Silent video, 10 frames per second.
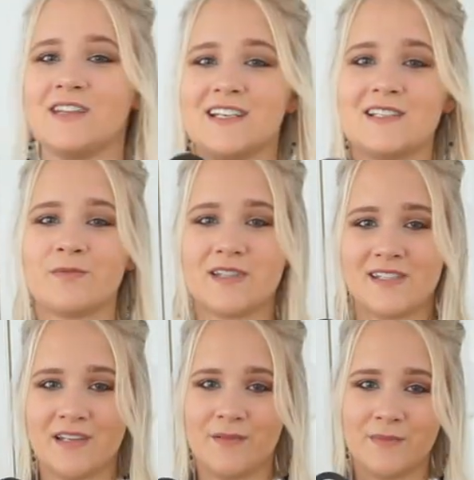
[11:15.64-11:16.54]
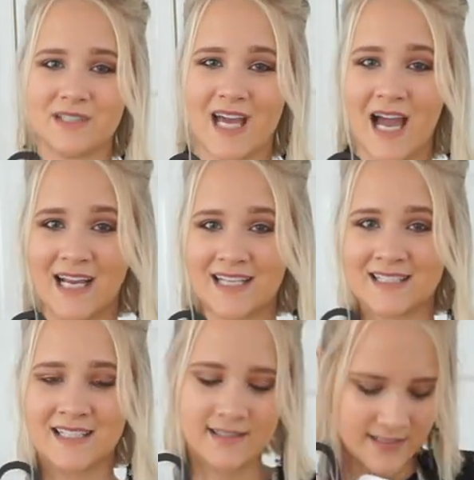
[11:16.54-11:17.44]
This with some
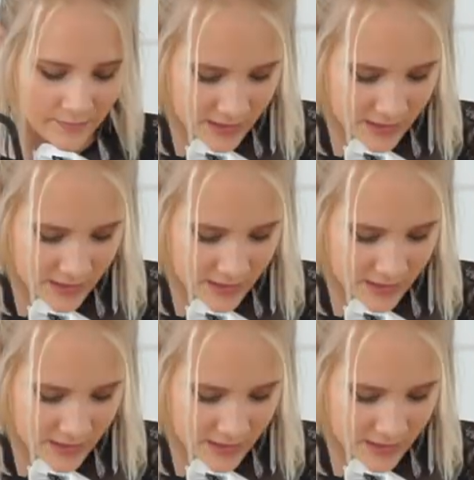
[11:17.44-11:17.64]
tights and some